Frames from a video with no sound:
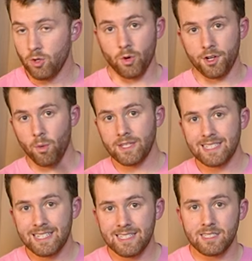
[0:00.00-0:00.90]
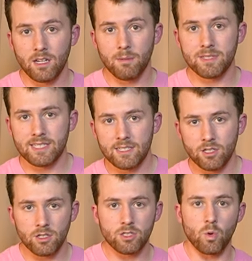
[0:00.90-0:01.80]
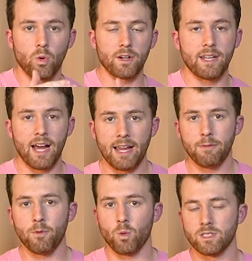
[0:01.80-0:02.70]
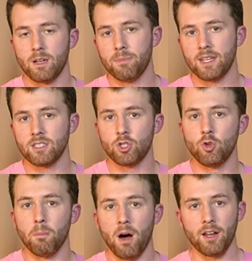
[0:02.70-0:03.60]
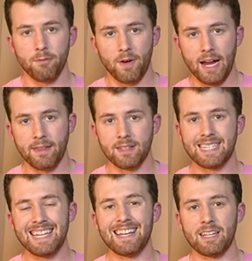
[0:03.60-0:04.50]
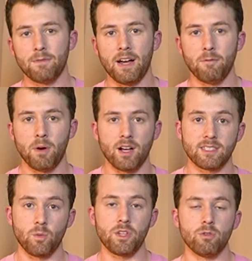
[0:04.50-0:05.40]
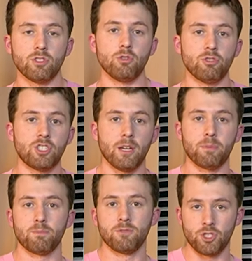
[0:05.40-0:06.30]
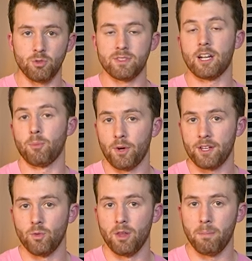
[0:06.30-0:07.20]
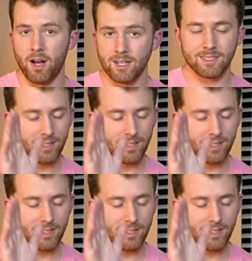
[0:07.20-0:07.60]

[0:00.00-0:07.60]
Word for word: You are going to need some scissors or a knife or something to modify the 1095 box that we use to ship shoes that are brand new in the box.